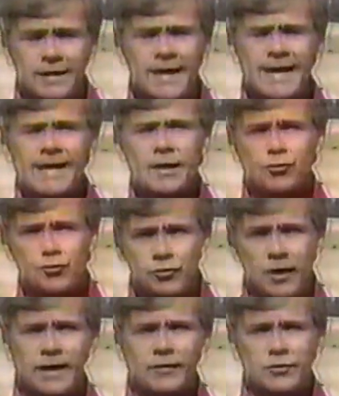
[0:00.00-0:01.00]
caged
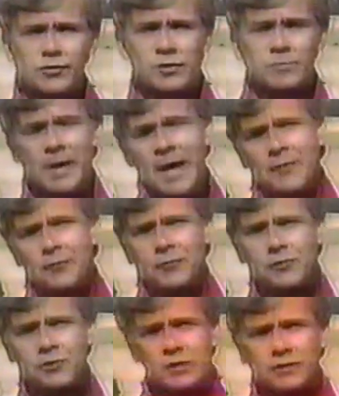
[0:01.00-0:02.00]
tigers and
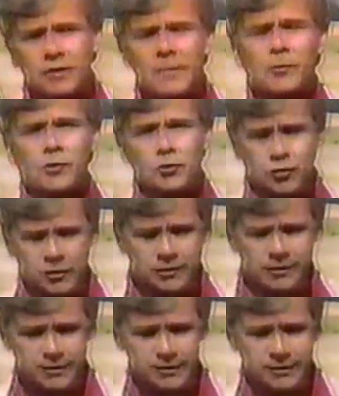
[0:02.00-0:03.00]
panthers and leopards.
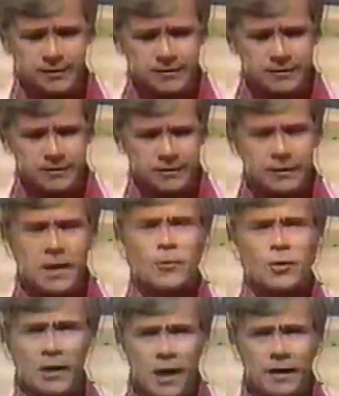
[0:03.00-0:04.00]
The
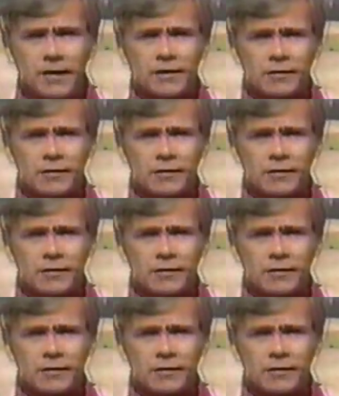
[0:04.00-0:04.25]
couple got in a